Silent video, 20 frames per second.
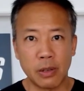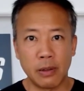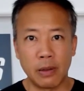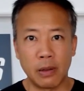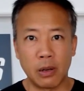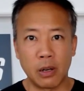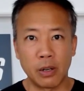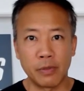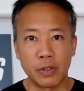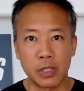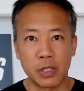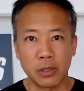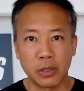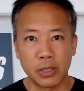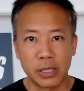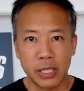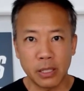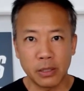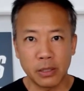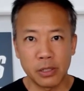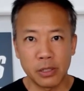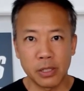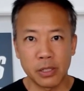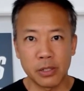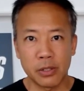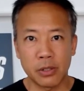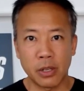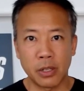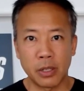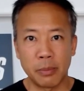uh, artificial
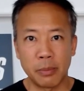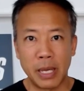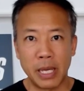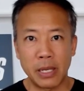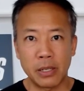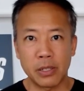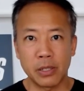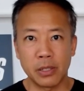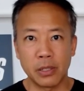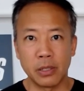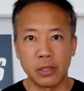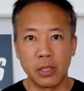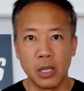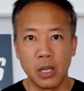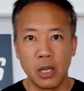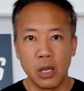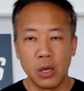intelligence, automation.